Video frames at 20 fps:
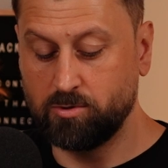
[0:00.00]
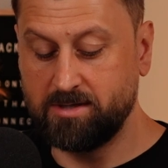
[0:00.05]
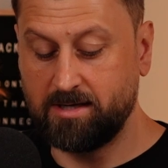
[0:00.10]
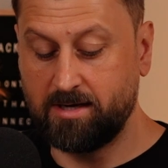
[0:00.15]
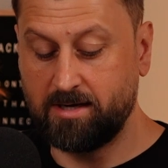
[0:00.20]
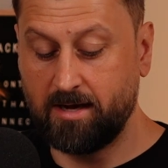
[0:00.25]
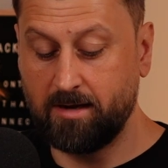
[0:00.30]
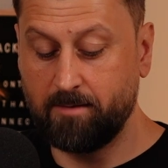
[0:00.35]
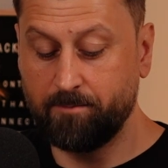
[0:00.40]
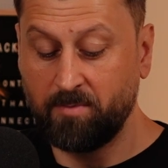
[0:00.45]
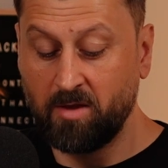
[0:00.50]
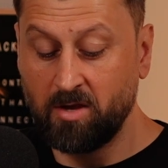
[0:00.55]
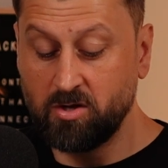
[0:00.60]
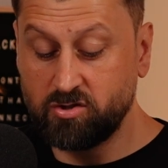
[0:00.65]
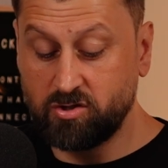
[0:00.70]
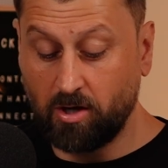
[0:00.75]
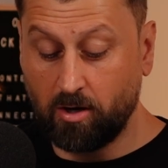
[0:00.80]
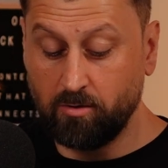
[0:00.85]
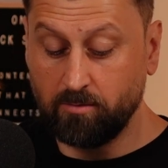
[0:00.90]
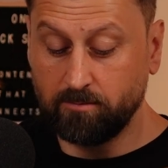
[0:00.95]
today.
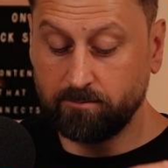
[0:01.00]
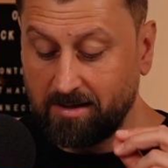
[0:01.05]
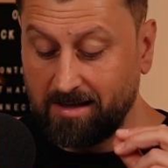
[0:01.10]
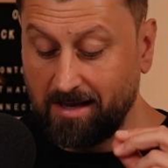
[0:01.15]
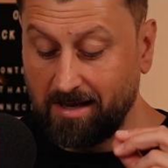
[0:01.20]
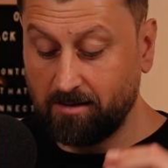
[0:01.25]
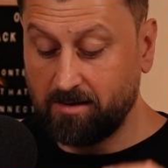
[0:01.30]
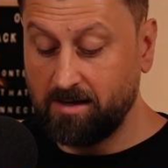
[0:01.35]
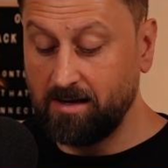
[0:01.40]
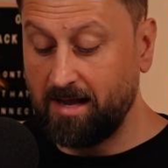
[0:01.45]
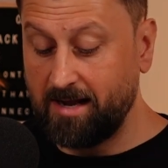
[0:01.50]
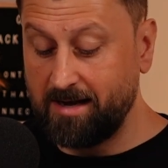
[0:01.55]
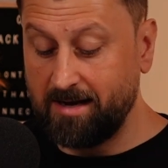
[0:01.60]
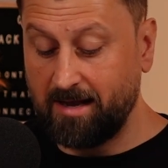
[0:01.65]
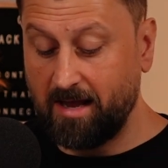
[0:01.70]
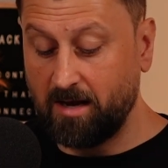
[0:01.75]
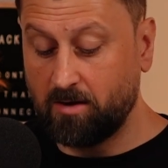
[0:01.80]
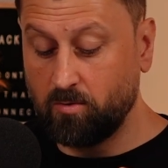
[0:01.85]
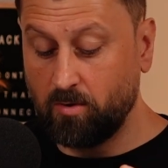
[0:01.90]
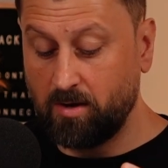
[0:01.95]
So
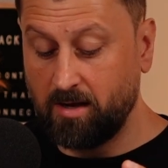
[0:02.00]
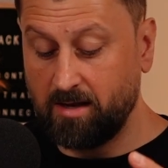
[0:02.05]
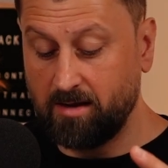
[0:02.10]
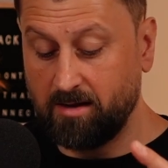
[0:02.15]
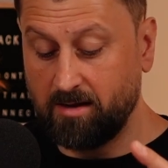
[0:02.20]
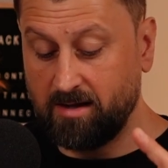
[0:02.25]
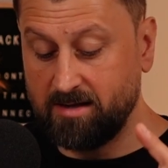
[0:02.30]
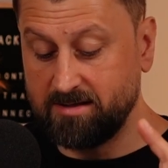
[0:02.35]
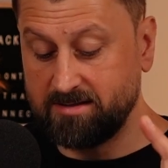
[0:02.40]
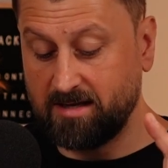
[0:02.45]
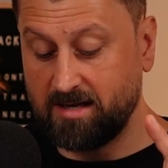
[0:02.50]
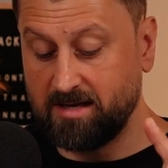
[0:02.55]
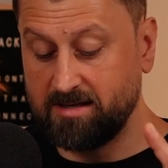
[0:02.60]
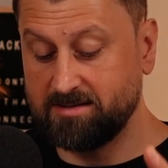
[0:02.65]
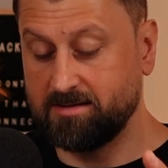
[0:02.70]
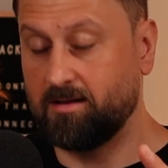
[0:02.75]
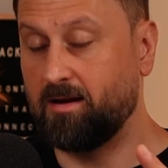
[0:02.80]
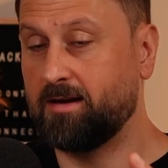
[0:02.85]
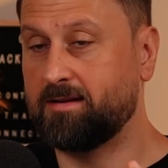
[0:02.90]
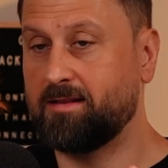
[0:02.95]
calculating equity
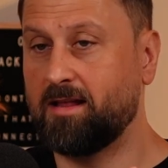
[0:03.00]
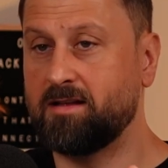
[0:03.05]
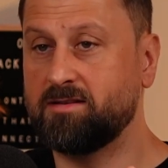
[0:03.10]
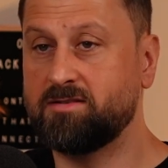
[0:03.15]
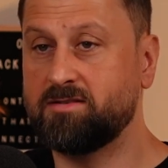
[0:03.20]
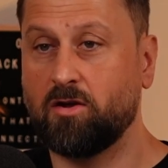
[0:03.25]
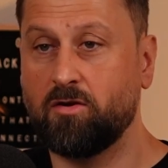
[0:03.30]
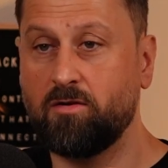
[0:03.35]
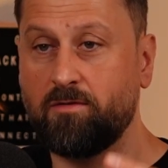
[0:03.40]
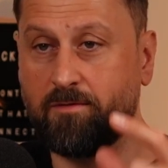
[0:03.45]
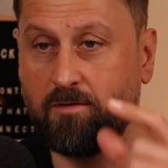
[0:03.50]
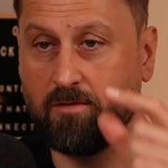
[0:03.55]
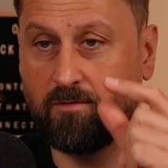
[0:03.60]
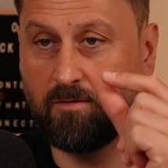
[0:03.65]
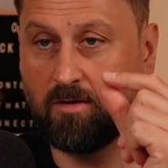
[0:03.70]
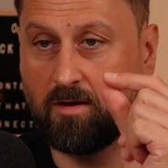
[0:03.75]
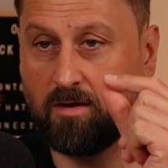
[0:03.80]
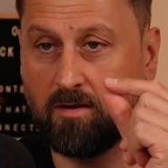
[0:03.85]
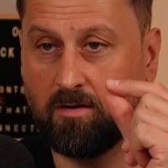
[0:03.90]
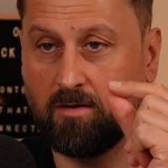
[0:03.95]
is like that. So if
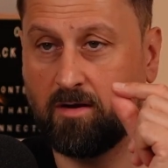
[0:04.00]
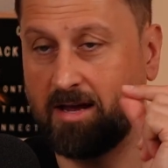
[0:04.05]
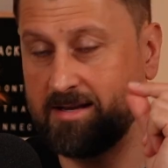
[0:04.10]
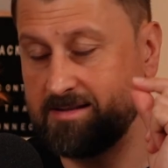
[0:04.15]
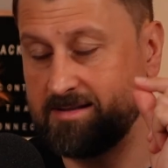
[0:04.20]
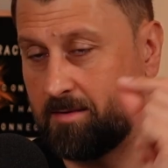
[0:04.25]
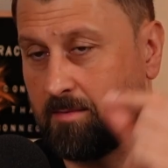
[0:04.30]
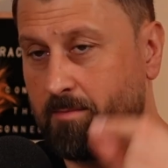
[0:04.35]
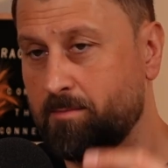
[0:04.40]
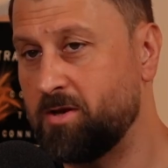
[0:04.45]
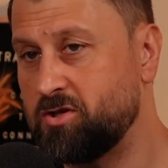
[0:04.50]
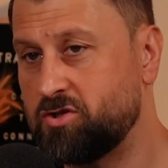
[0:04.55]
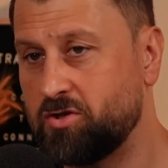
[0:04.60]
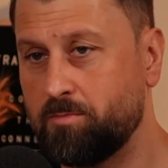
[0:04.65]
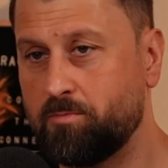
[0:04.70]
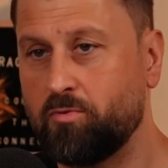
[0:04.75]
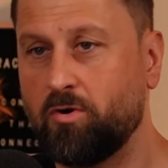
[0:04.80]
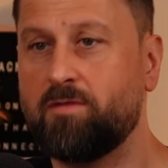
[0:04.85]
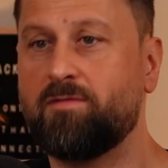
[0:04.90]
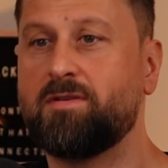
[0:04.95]
you've, as I
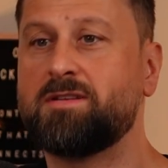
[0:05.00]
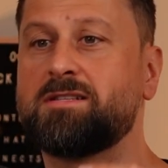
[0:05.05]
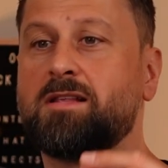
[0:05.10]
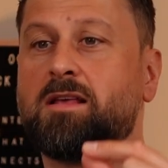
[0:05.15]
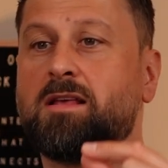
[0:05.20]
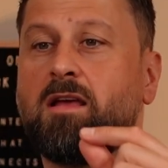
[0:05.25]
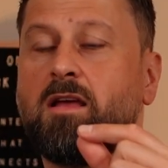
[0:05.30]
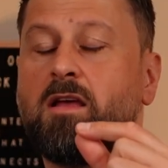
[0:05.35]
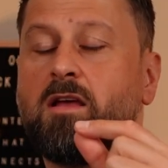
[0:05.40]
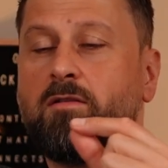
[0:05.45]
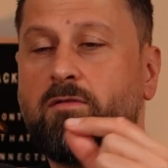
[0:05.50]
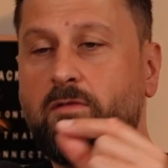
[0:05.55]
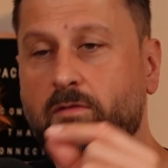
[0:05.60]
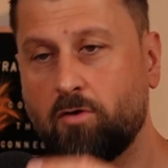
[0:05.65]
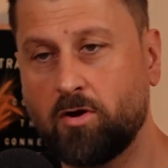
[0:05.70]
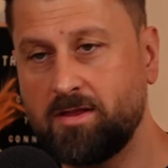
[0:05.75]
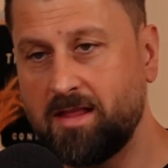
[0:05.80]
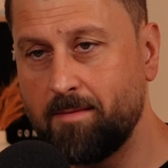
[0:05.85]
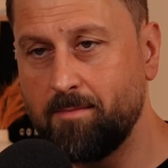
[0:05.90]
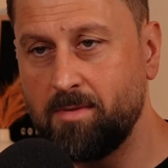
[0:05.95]
mentioned previously, if you've
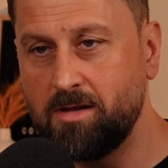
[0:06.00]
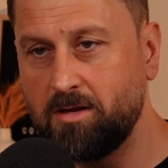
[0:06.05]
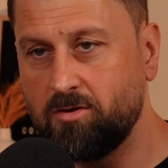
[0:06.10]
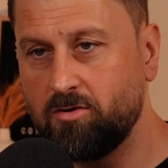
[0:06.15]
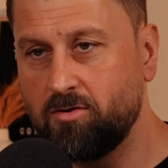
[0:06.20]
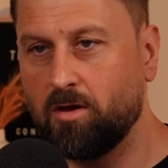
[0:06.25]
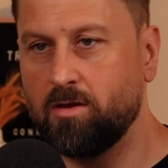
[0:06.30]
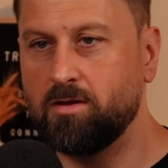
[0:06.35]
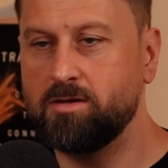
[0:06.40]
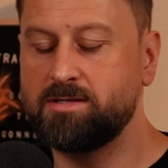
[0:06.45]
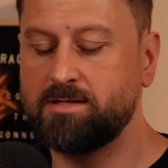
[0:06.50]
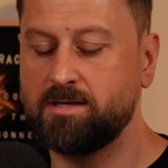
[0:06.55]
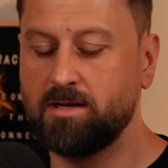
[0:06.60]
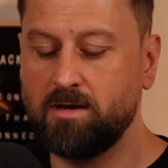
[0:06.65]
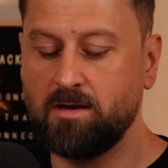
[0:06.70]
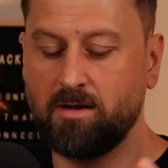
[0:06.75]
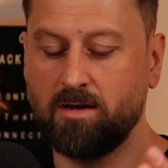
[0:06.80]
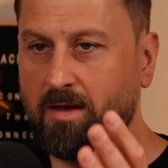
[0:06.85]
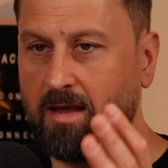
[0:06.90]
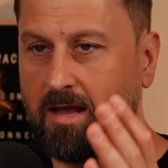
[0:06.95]
got that $1 million
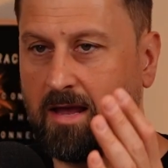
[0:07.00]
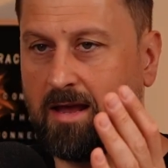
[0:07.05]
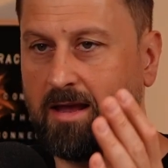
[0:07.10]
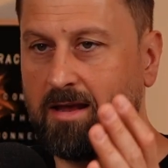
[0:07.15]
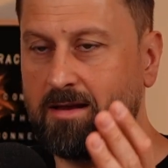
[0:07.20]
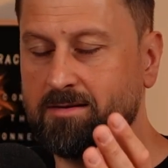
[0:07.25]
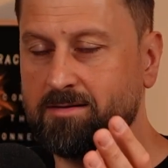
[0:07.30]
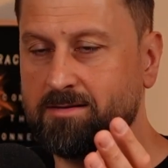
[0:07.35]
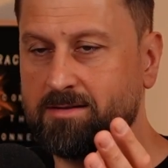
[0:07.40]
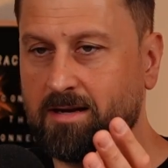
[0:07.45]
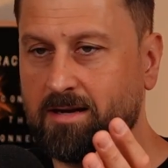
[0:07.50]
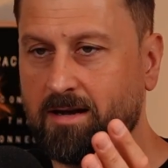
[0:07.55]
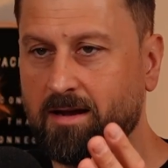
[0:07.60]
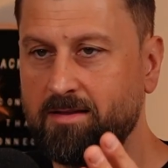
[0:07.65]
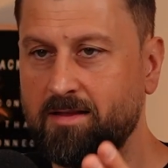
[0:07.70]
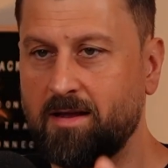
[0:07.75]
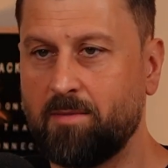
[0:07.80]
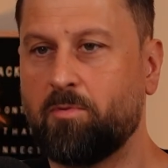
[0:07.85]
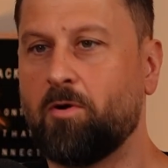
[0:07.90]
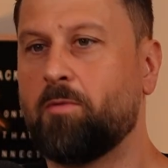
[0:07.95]

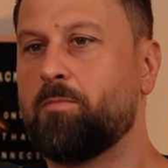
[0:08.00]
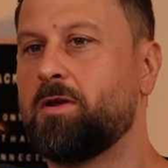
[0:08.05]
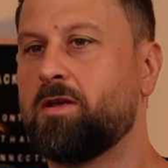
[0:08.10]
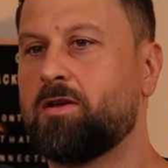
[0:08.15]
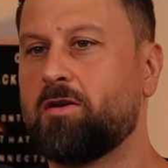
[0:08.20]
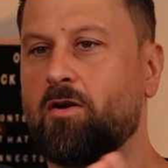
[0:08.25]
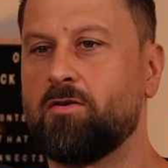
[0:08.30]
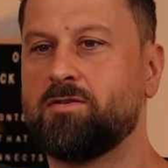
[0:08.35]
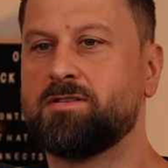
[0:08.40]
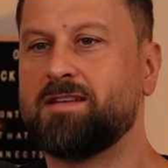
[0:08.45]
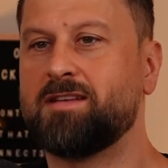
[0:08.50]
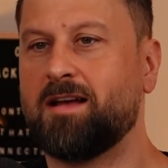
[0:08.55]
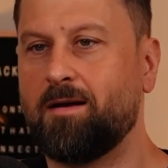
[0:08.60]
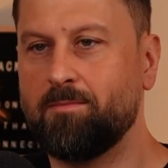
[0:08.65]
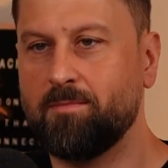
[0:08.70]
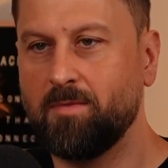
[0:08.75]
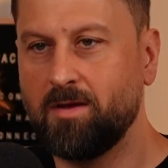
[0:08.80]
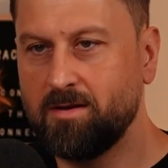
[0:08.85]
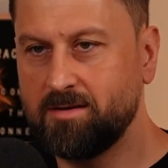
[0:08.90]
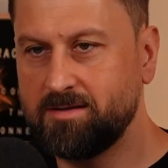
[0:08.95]
and that property goes
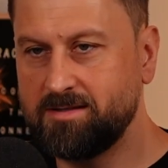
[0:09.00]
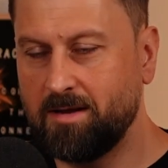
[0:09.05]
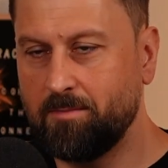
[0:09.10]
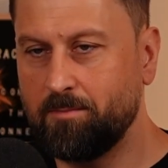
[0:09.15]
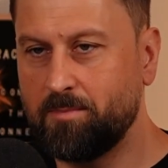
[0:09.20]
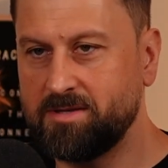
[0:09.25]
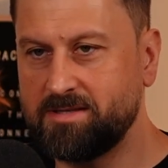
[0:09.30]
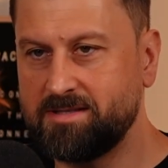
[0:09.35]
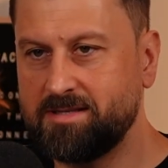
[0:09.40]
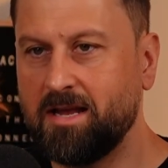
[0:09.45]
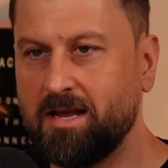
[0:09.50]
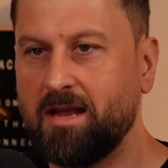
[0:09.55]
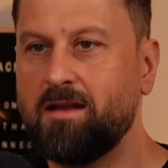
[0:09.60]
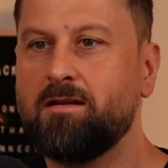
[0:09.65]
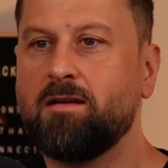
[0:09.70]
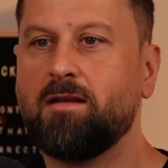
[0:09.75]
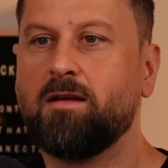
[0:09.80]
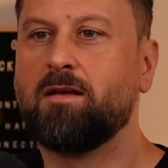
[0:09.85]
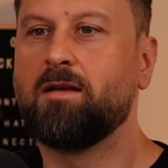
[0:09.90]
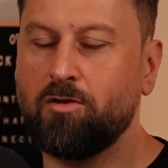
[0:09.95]
up
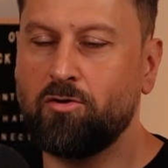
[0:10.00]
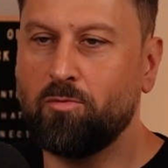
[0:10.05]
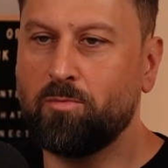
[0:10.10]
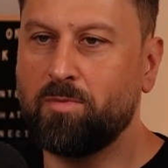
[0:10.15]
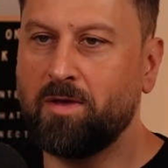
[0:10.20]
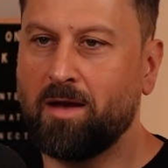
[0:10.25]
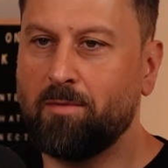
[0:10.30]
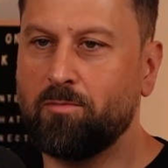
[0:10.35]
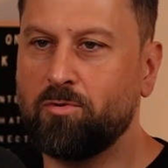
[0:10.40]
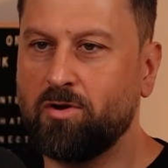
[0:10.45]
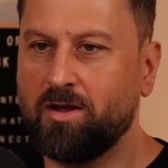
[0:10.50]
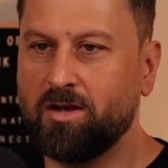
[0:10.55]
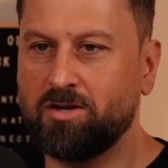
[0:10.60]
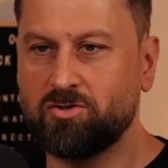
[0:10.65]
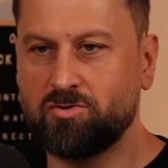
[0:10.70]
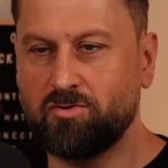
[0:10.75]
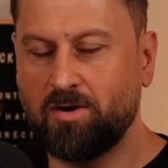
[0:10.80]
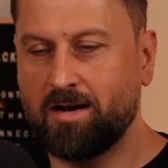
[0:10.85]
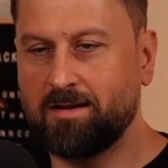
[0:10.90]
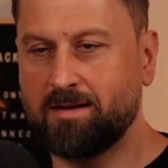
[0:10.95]
10%, you'll be able to
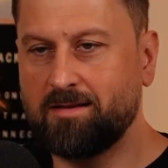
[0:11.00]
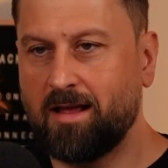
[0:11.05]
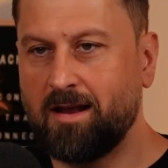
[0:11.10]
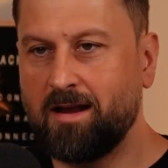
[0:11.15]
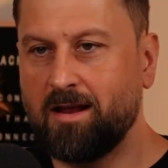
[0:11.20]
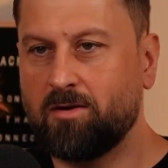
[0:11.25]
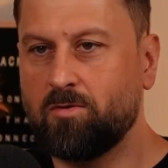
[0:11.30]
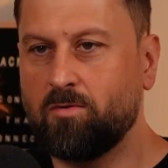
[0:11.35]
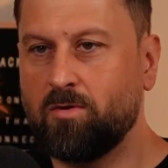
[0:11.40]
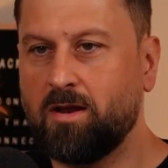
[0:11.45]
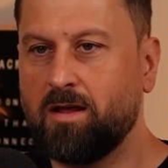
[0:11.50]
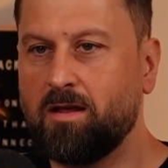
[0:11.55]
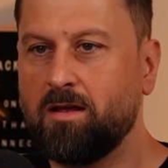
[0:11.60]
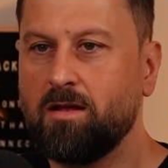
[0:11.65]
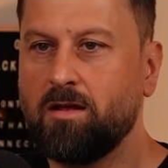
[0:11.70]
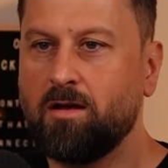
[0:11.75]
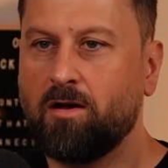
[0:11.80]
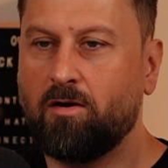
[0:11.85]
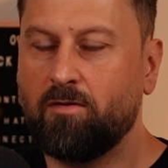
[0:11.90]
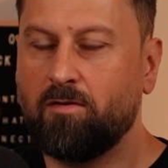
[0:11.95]
extract that equity.
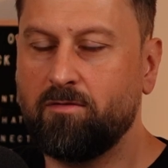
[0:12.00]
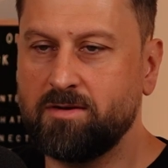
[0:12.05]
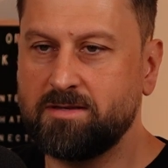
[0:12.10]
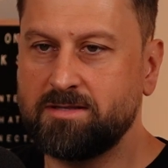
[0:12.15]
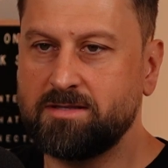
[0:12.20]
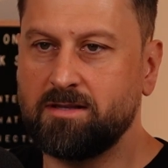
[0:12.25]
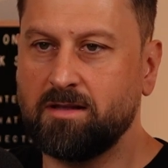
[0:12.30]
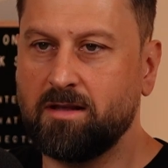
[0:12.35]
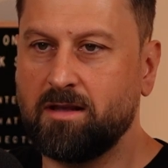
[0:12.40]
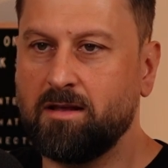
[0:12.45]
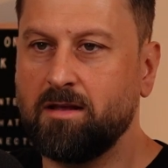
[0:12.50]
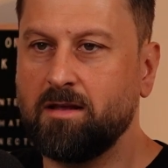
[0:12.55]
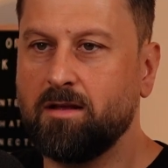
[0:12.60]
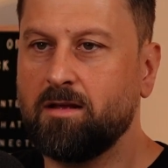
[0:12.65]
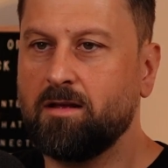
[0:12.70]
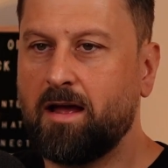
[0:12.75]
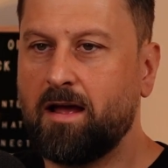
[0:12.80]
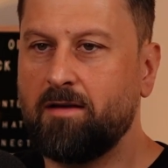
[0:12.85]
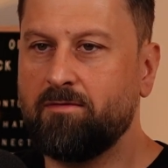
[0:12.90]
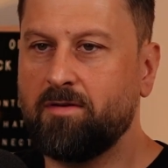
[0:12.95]
Obviously,
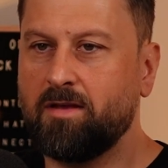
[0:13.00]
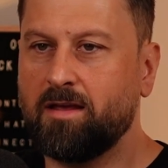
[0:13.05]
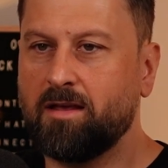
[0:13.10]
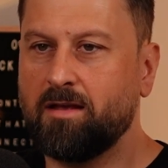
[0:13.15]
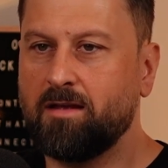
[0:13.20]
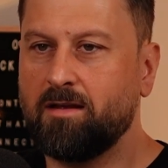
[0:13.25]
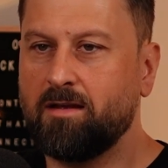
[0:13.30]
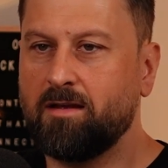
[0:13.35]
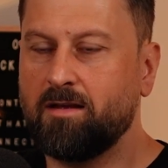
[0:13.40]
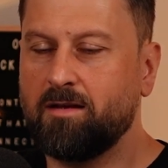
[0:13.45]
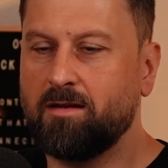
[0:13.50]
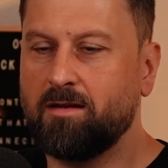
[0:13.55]
having an